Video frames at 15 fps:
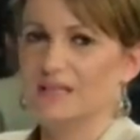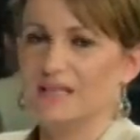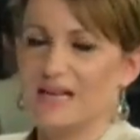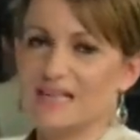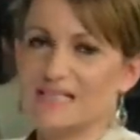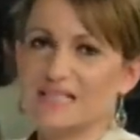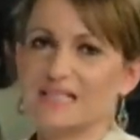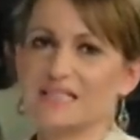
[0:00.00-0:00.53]

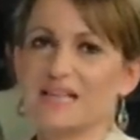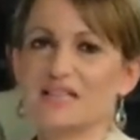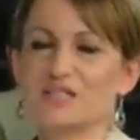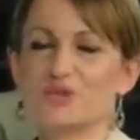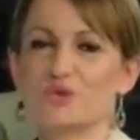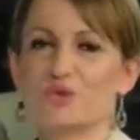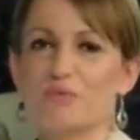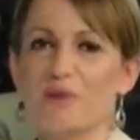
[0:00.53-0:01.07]
And I'd like
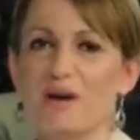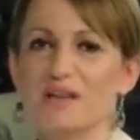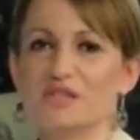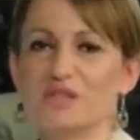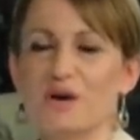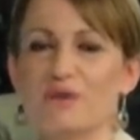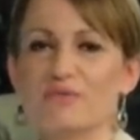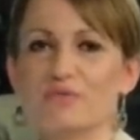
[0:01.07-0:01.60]
to remind
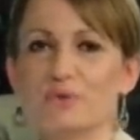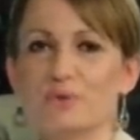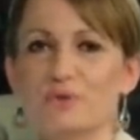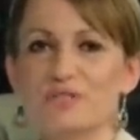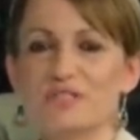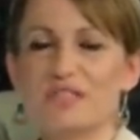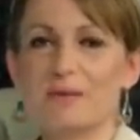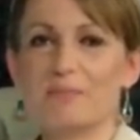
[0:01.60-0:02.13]
our
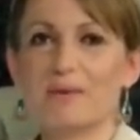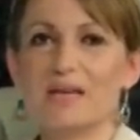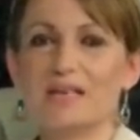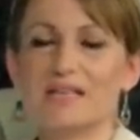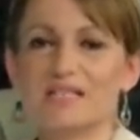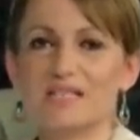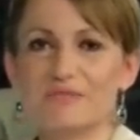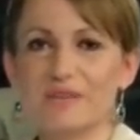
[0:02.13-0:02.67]
viewers that my
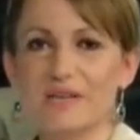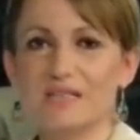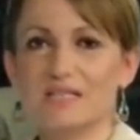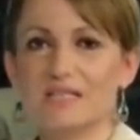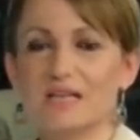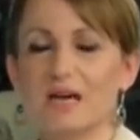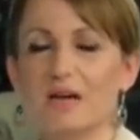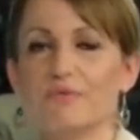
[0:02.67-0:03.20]
guest via
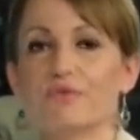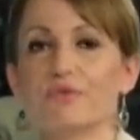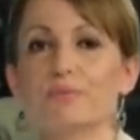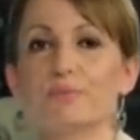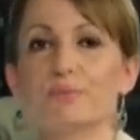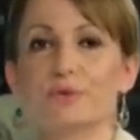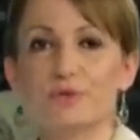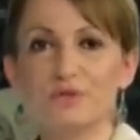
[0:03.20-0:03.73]
Skype
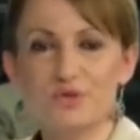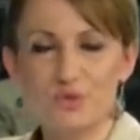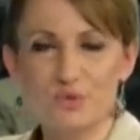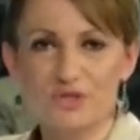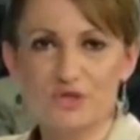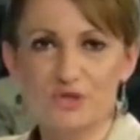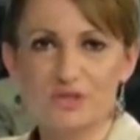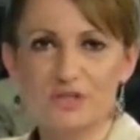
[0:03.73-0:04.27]
from Bern,
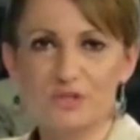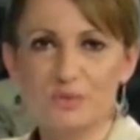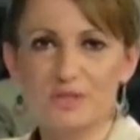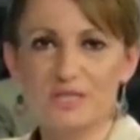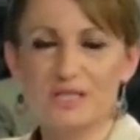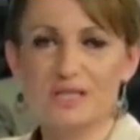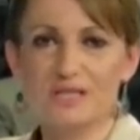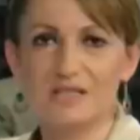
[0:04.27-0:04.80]
Switzerland,
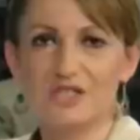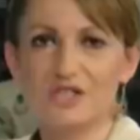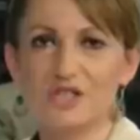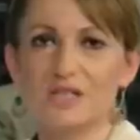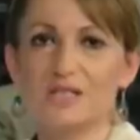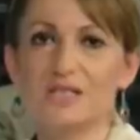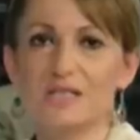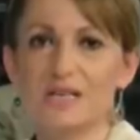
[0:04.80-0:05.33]
was Sarkis
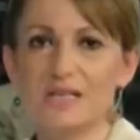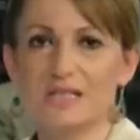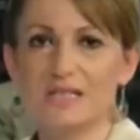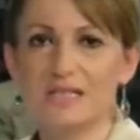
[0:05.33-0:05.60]
Shahinian.